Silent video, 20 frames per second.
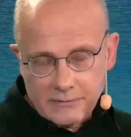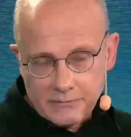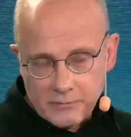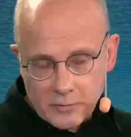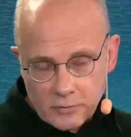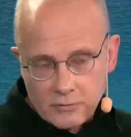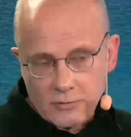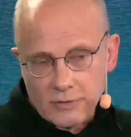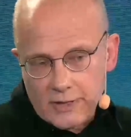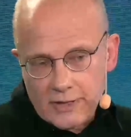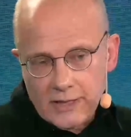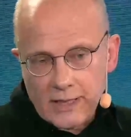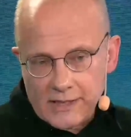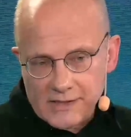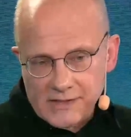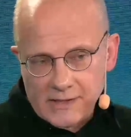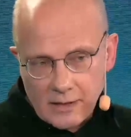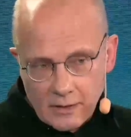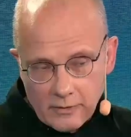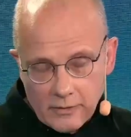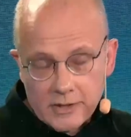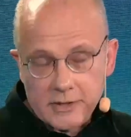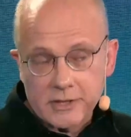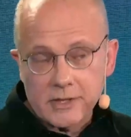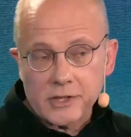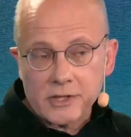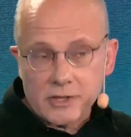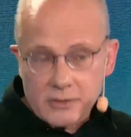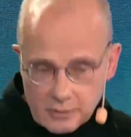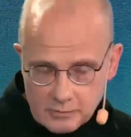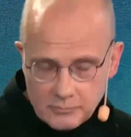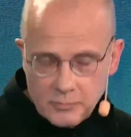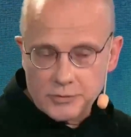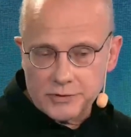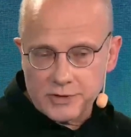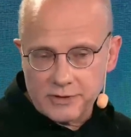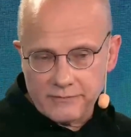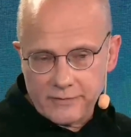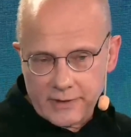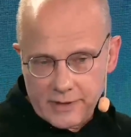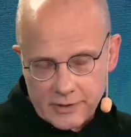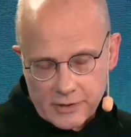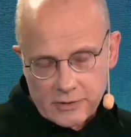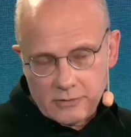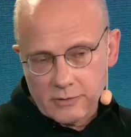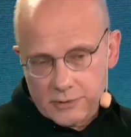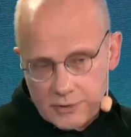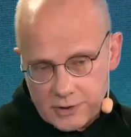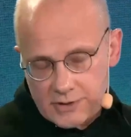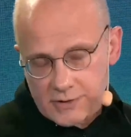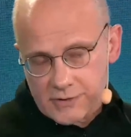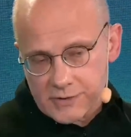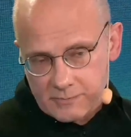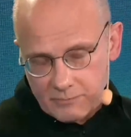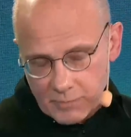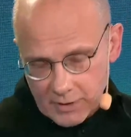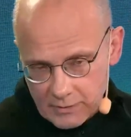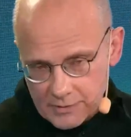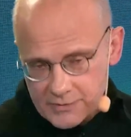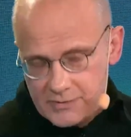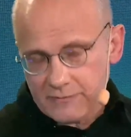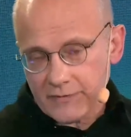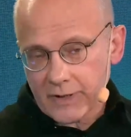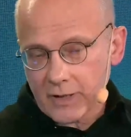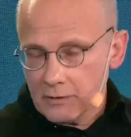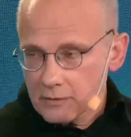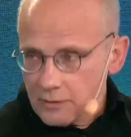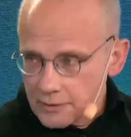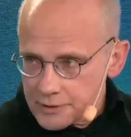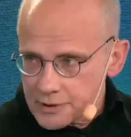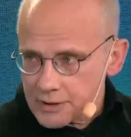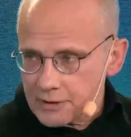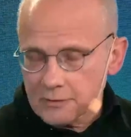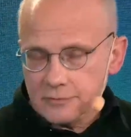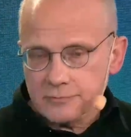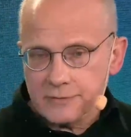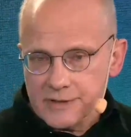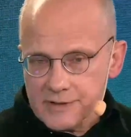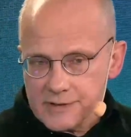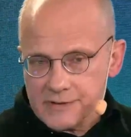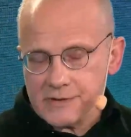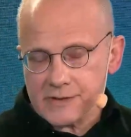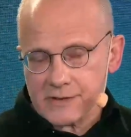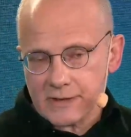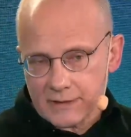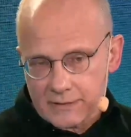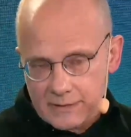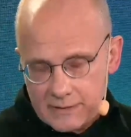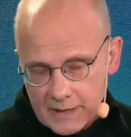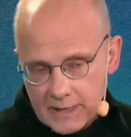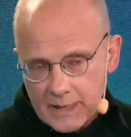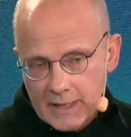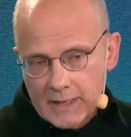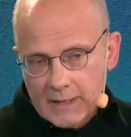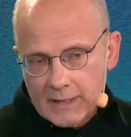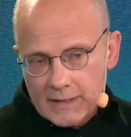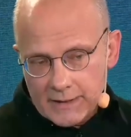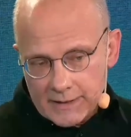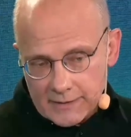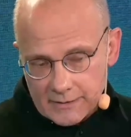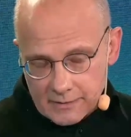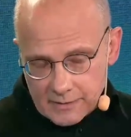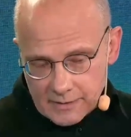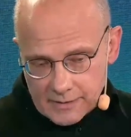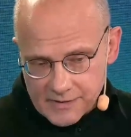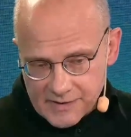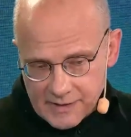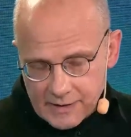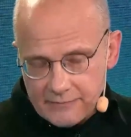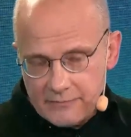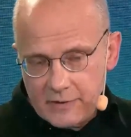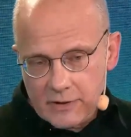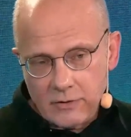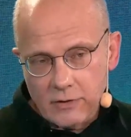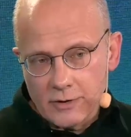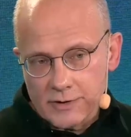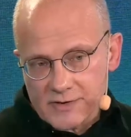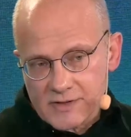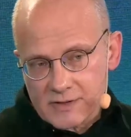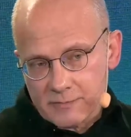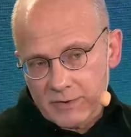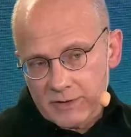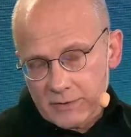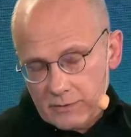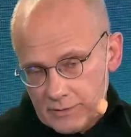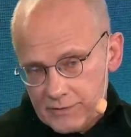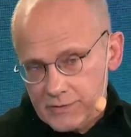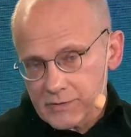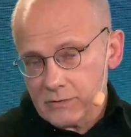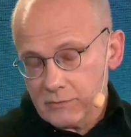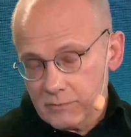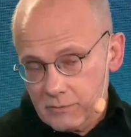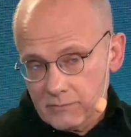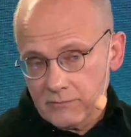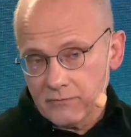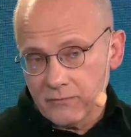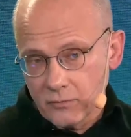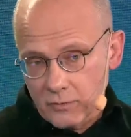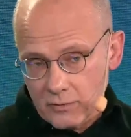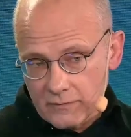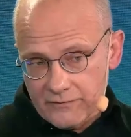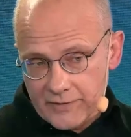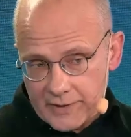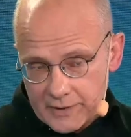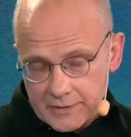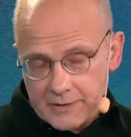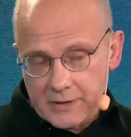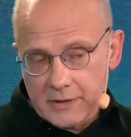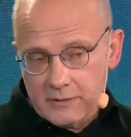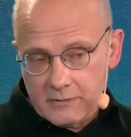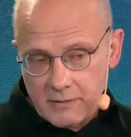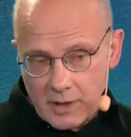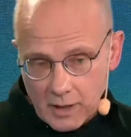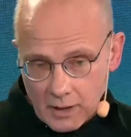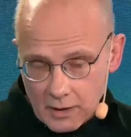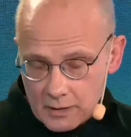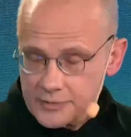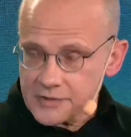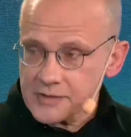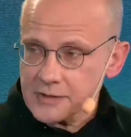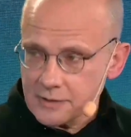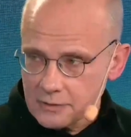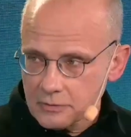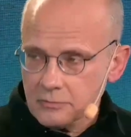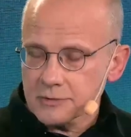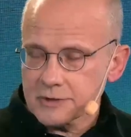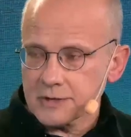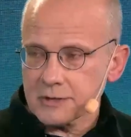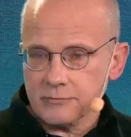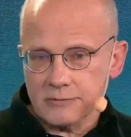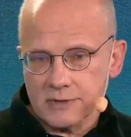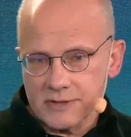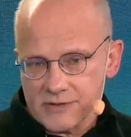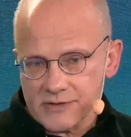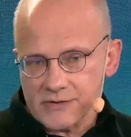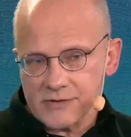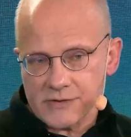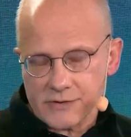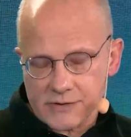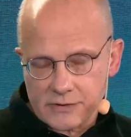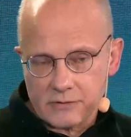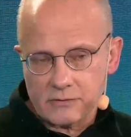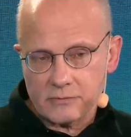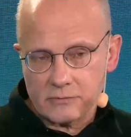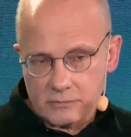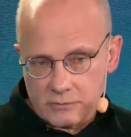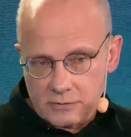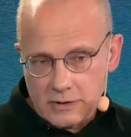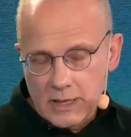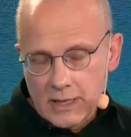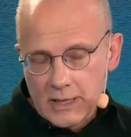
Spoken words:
Ukraine has now additional motivation, not just because of ecological reasons and saving costs, but also for very hard security reasons to